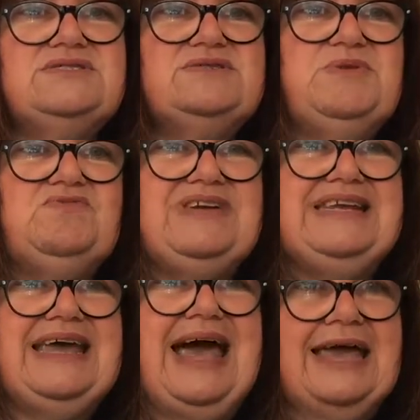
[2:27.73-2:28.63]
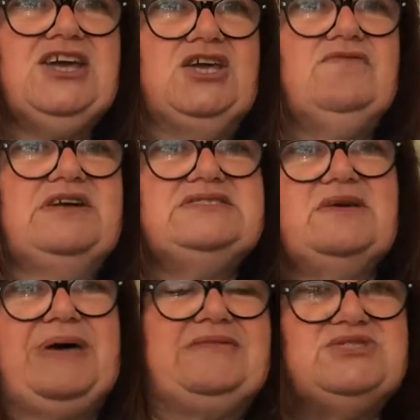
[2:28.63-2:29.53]
really accurate
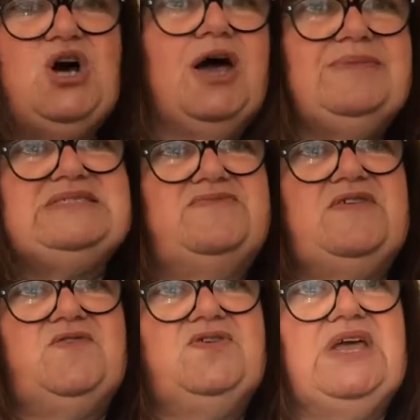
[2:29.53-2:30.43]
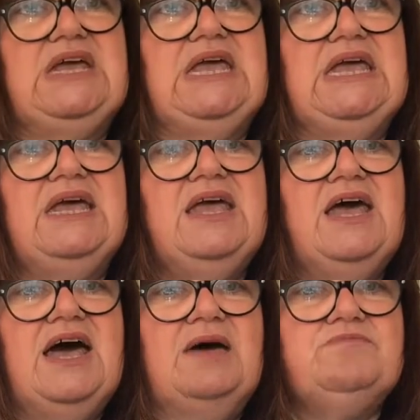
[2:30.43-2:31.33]
about the timings of everything here
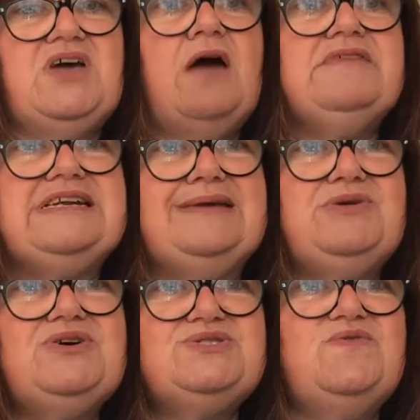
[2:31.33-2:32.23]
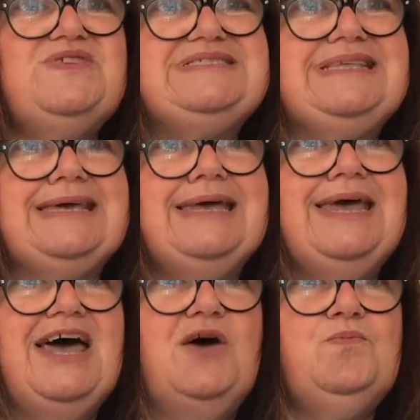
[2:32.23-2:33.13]
currently, because obviously
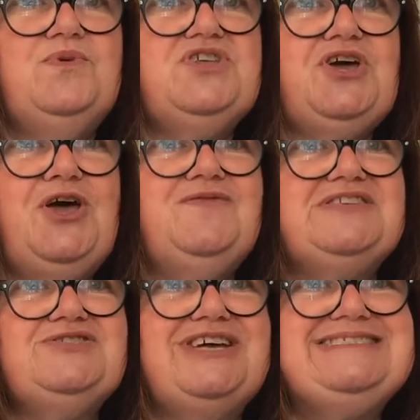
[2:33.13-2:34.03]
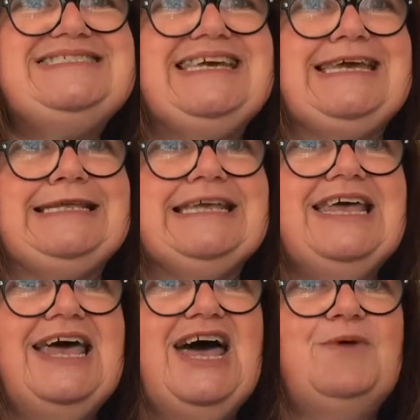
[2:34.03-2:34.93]
with the COVID-19
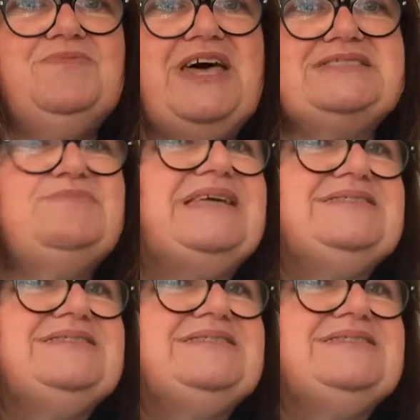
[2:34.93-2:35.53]
that's made